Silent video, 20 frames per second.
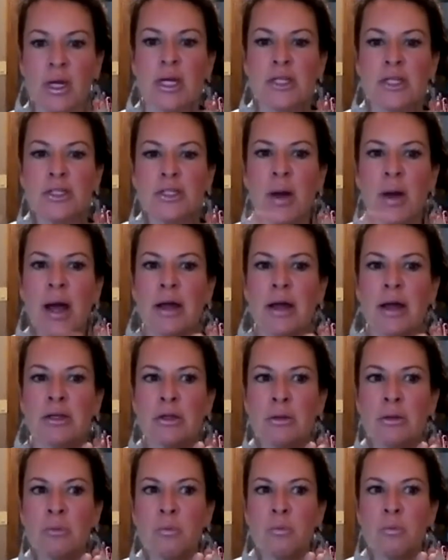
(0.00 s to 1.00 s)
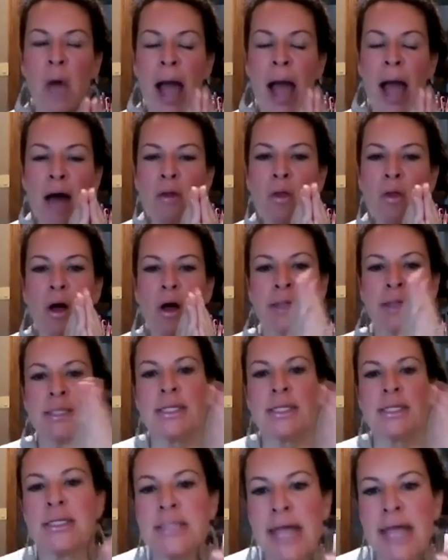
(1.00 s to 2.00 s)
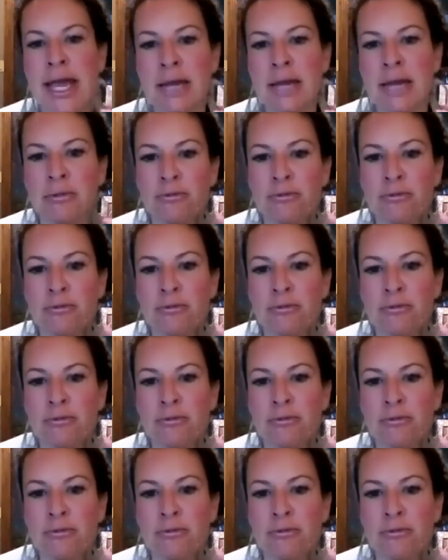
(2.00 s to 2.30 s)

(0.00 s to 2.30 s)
So how long did it take